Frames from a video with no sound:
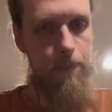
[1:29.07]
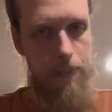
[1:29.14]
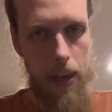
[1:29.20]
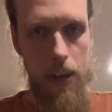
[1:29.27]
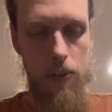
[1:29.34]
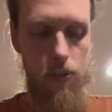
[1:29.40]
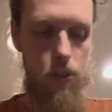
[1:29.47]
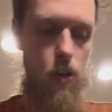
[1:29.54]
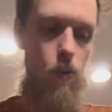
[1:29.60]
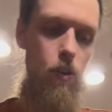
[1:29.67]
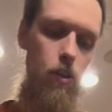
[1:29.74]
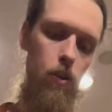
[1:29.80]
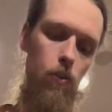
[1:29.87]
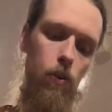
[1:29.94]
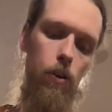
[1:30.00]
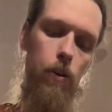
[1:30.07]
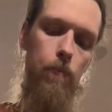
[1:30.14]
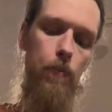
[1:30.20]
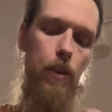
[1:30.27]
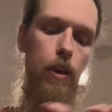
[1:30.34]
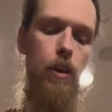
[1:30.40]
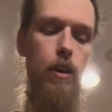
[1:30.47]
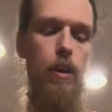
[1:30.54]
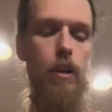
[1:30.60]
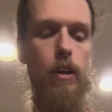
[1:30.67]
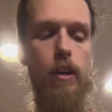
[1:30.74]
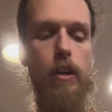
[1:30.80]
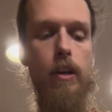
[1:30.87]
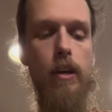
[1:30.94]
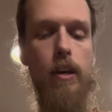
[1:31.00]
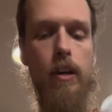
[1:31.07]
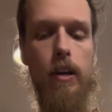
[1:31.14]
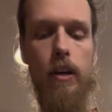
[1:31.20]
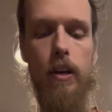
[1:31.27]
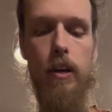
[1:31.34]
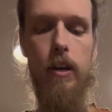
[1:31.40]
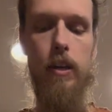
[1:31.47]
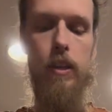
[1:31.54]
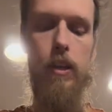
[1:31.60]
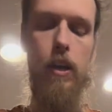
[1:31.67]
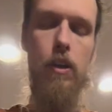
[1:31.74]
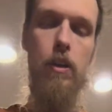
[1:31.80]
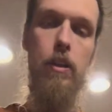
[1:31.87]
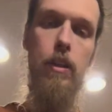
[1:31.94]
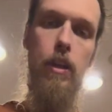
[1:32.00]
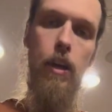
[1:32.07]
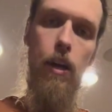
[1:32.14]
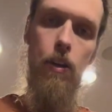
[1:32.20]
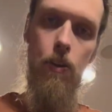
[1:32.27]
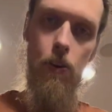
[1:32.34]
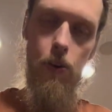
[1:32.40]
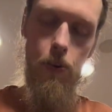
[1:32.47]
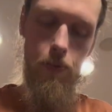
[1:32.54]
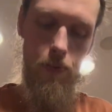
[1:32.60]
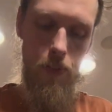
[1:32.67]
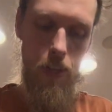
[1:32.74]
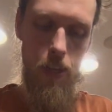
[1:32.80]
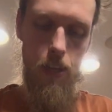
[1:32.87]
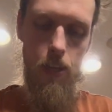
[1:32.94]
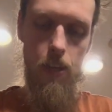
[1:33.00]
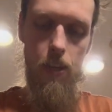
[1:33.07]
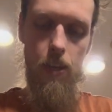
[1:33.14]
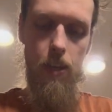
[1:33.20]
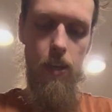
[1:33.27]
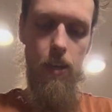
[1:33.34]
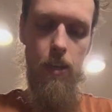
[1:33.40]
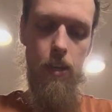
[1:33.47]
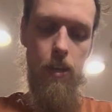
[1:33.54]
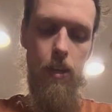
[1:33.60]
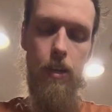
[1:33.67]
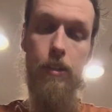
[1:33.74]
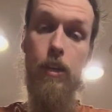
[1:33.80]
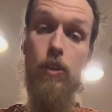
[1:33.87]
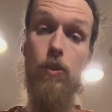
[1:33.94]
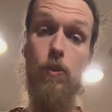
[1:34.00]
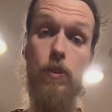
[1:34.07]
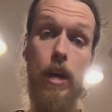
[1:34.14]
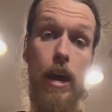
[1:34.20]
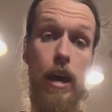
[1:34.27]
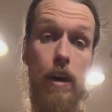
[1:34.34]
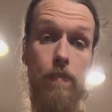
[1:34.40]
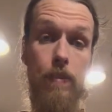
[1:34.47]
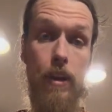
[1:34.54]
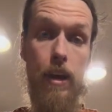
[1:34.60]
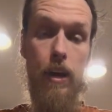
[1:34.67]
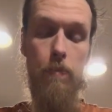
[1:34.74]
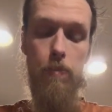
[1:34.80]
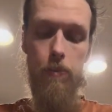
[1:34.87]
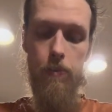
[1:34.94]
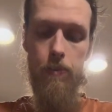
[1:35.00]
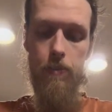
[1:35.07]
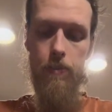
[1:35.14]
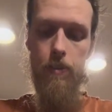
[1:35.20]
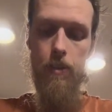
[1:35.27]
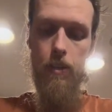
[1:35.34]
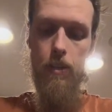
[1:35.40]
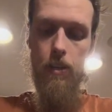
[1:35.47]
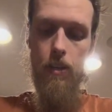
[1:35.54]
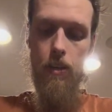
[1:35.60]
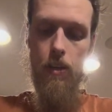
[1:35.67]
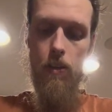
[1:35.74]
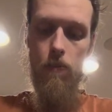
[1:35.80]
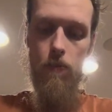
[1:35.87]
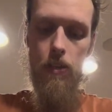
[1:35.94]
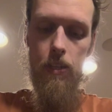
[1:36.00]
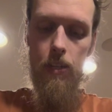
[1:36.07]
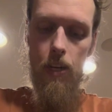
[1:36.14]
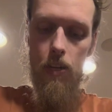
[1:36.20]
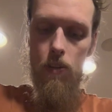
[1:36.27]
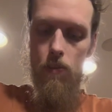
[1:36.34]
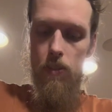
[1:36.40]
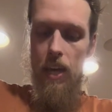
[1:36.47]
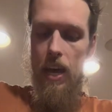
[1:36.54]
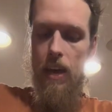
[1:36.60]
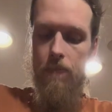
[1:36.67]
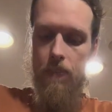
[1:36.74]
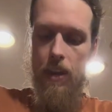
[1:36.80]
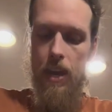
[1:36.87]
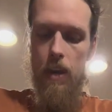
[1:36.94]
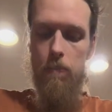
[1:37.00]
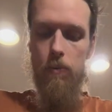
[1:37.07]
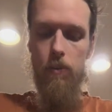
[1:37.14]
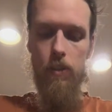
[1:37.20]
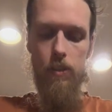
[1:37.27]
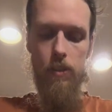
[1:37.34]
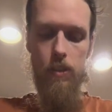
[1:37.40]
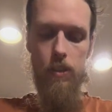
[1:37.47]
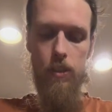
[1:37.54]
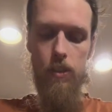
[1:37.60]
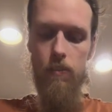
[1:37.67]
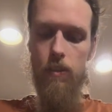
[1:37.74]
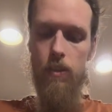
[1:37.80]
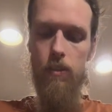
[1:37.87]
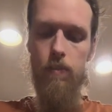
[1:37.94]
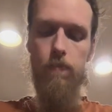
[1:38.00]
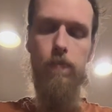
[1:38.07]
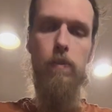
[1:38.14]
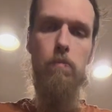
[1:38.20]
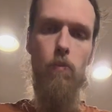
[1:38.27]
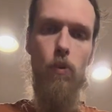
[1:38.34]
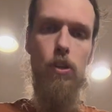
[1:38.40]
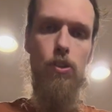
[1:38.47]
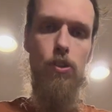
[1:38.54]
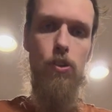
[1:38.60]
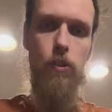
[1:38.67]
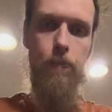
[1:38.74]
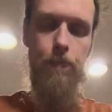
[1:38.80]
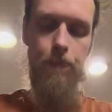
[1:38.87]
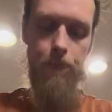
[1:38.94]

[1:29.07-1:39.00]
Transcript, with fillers: I use coconut oil. The other thing I do is I use half an apple. The reason I use half an apple is it's for moisture.